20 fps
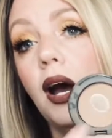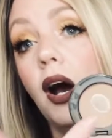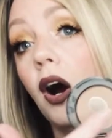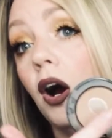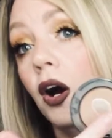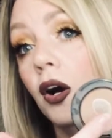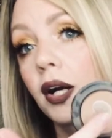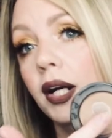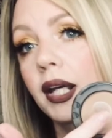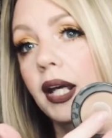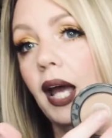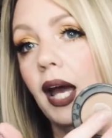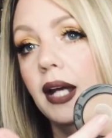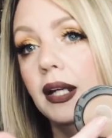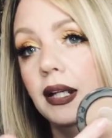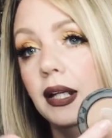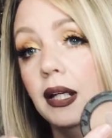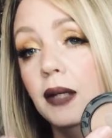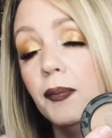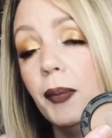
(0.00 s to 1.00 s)
already had
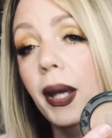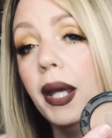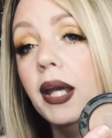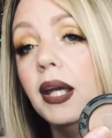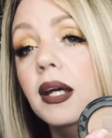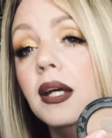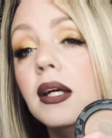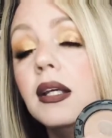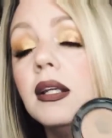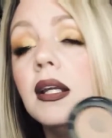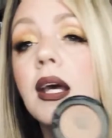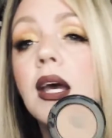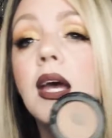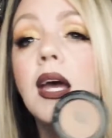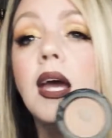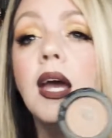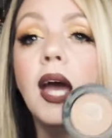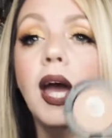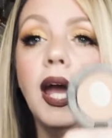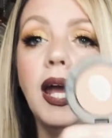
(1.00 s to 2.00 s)
hit pan.
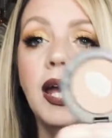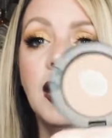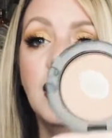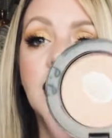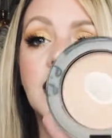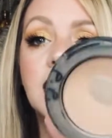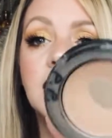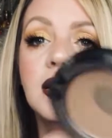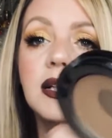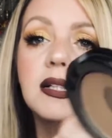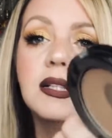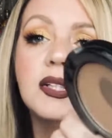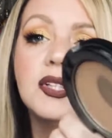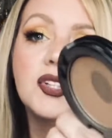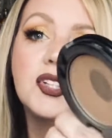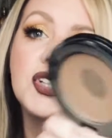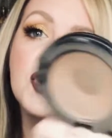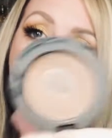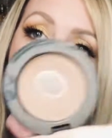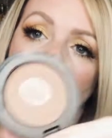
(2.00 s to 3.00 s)
And this is
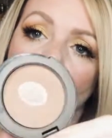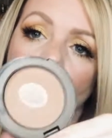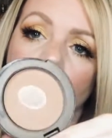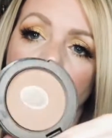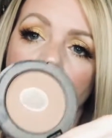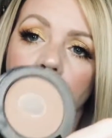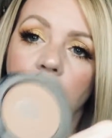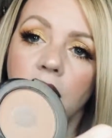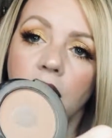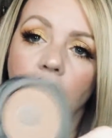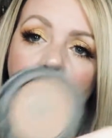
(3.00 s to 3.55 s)
just one